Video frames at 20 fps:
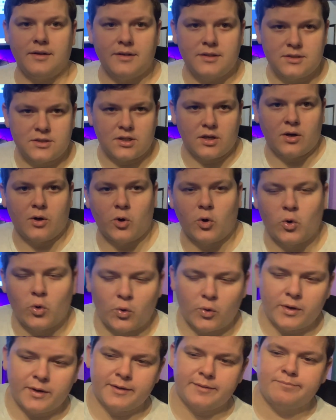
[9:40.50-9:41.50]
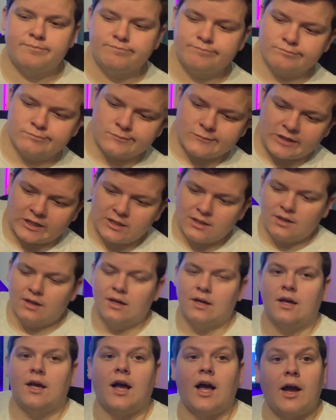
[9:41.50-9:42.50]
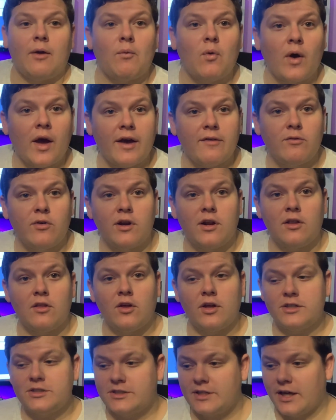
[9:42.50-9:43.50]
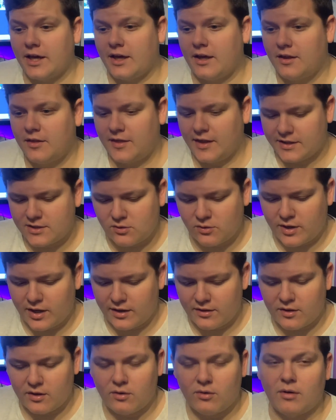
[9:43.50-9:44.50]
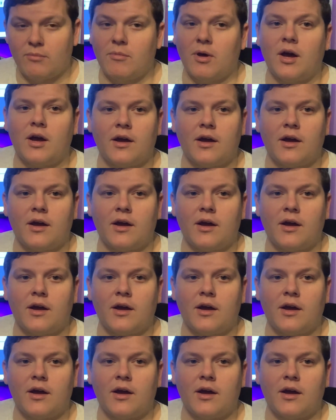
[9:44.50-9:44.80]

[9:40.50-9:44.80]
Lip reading: So I won't have one on launch day. That's okay though.